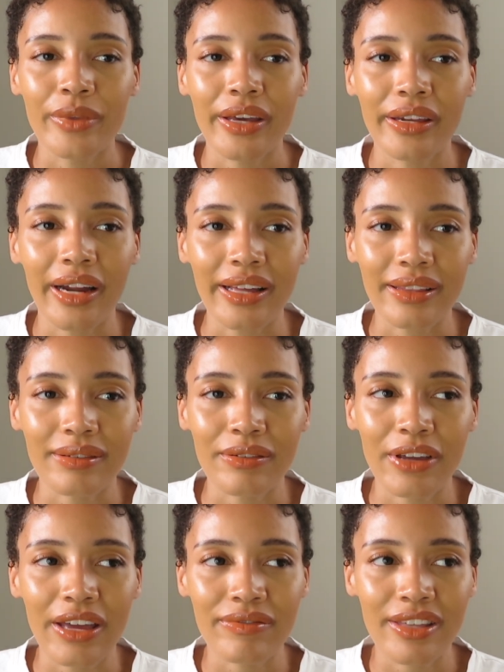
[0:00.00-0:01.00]
And
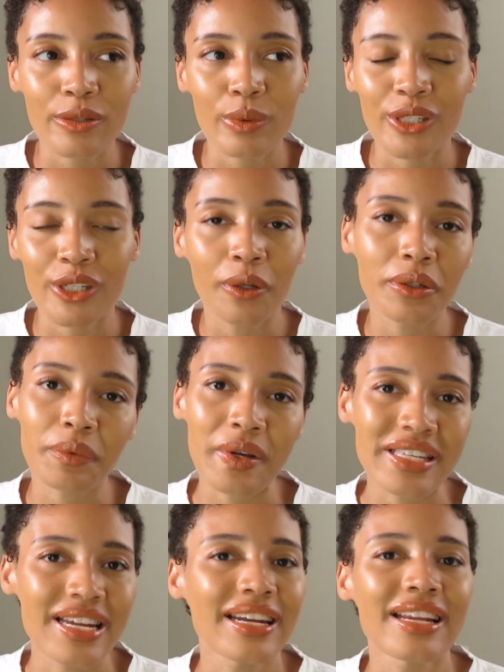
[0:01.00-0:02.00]
if this was the only
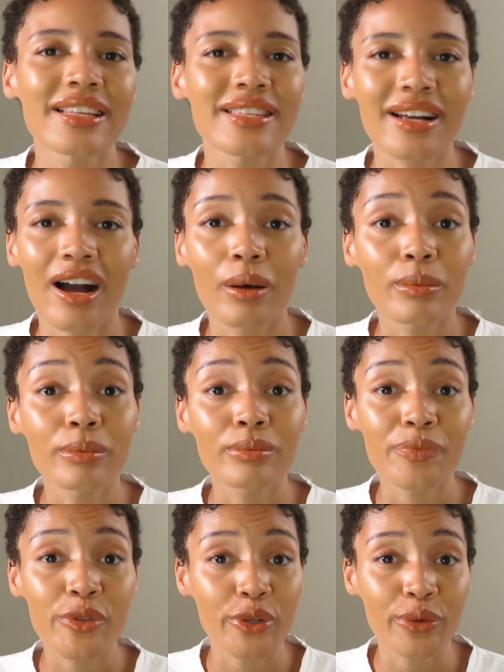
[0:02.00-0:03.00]
reason I needed to come
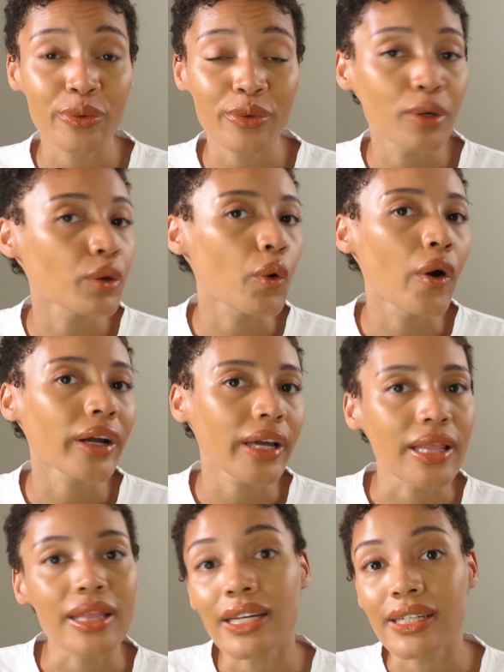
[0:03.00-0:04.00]
to New York
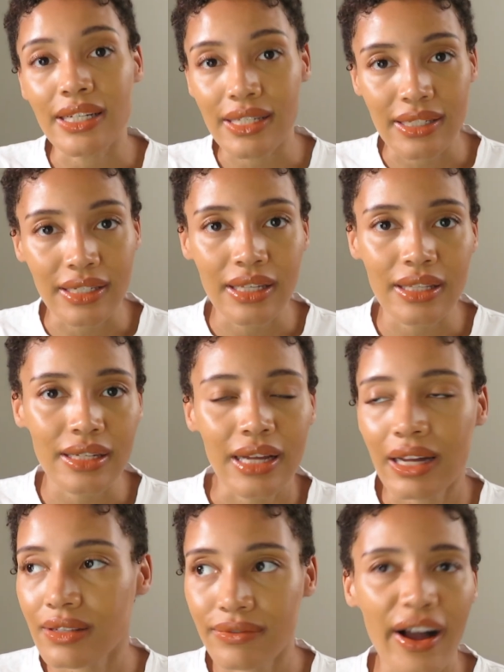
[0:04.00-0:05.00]
and then DC, then
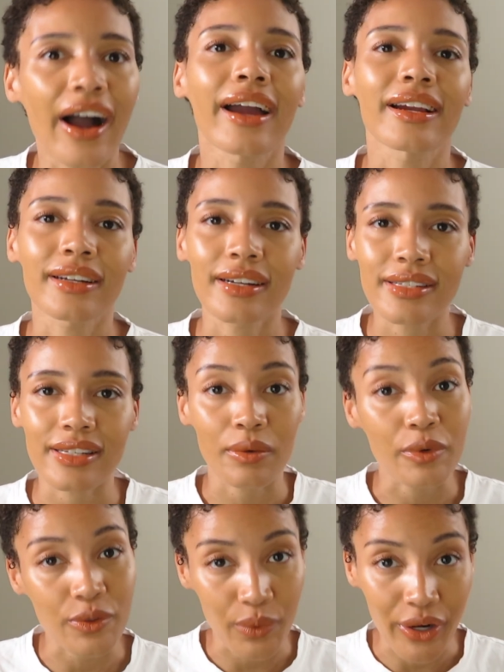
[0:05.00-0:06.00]
that's fine, because it
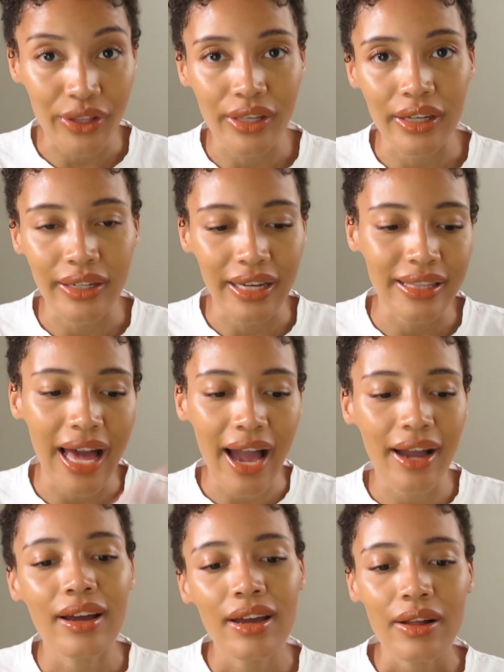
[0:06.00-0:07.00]
was worth it. Like that,
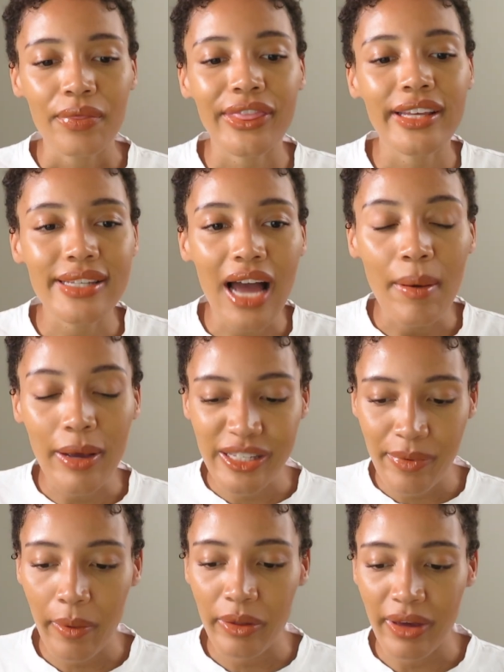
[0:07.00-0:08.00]
the time I
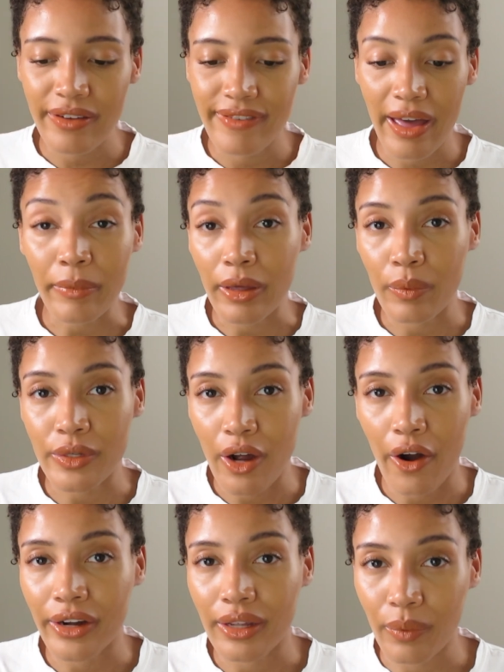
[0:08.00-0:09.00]
spent with my family was
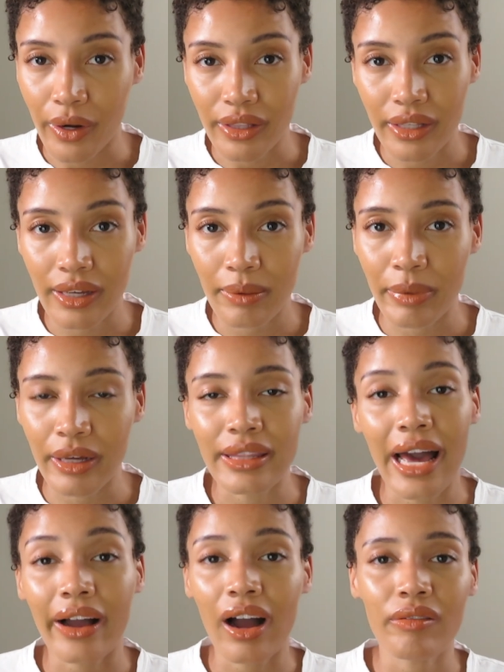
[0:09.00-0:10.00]
already worth it, but
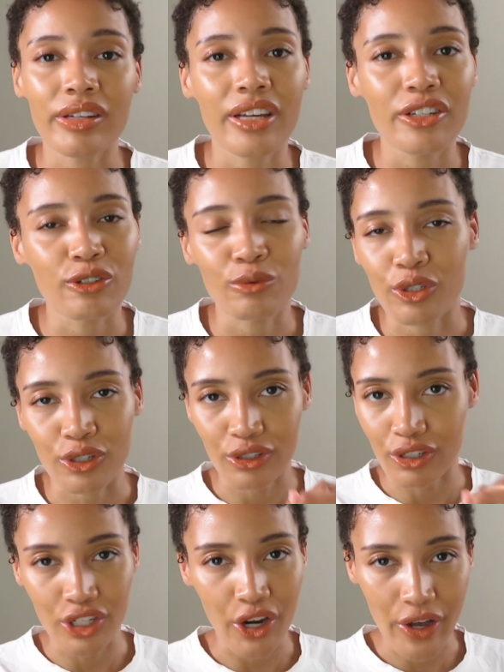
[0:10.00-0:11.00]
that conversation was just
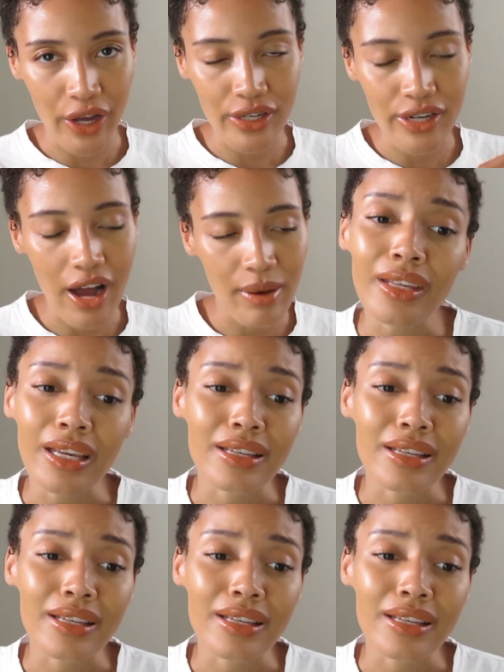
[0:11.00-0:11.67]
the cherry on top.